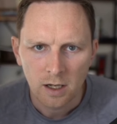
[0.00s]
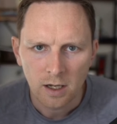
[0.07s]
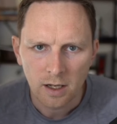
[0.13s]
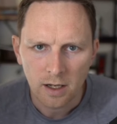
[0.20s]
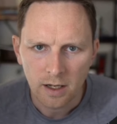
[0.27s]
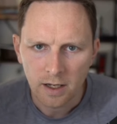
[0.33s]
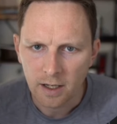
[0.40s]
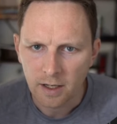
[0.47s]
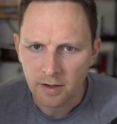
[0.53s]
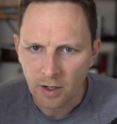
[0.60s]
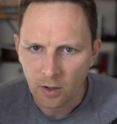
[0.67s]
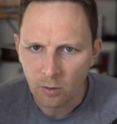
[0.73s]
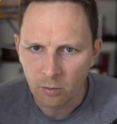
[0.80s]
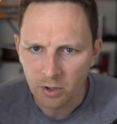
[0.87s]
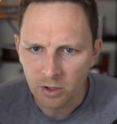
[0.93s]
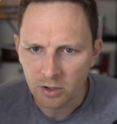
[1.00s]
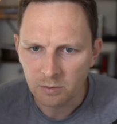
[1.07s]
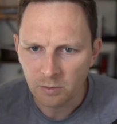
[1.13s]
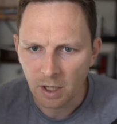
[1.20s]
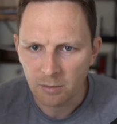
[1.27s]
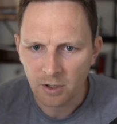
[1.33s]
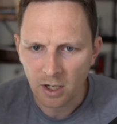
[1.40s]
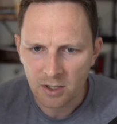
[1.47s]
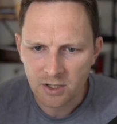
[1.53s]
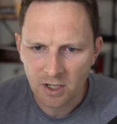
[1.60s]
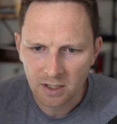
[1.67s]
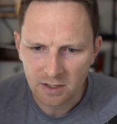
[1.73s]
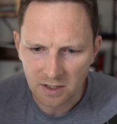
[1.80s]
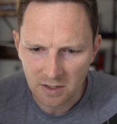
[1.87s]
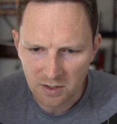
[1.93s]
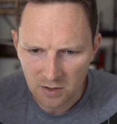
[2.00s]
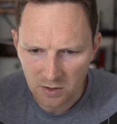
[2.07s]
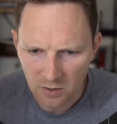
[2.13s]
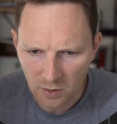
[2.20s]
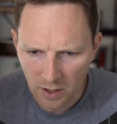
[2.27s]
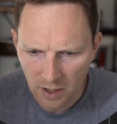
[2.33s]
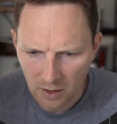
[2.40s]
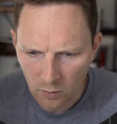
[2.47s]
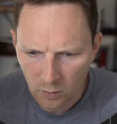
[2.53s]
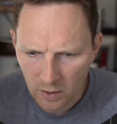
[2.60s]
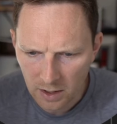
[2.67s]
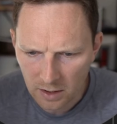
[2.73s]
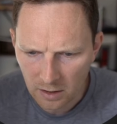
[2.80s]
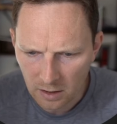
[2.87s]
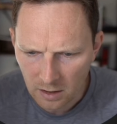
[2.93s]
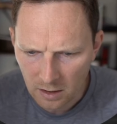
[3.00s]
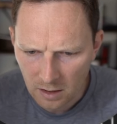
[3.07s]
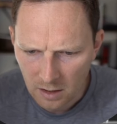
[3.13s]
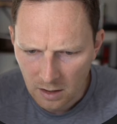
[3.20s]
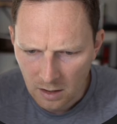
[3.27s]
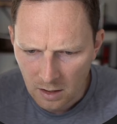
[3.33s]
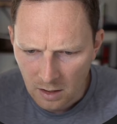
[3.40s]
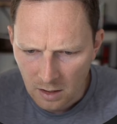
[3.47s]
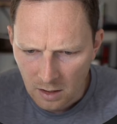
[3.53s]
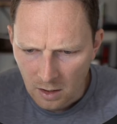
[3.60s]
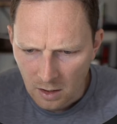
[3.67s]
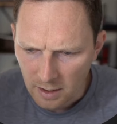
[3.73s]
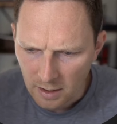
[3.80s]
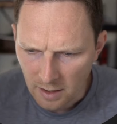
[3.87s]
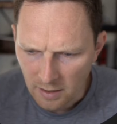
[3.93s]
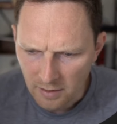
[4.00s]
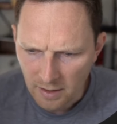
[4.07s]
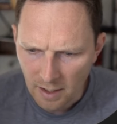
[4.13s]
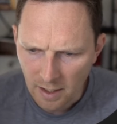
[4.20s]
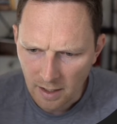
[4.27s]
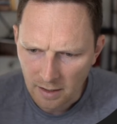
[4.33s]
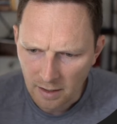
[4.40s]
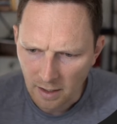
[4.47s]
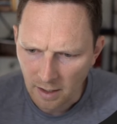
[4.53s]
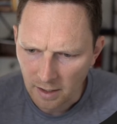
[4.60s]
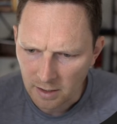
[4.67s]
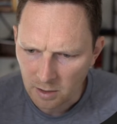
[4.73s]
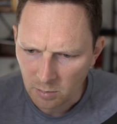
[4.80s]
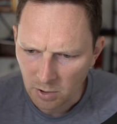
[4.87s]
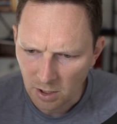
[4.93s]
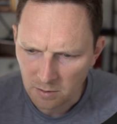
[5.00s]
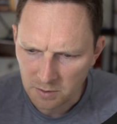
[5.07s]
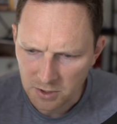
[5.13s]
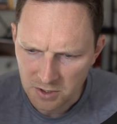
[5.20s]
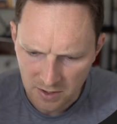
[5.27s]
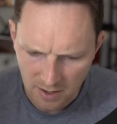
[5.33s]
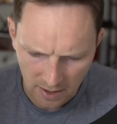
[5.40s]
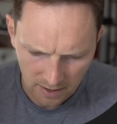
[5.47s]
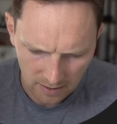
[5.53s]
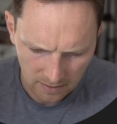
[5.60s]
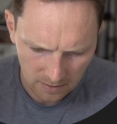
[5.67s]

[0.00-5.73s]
and that would build my project into a wheel. And then I could publish that.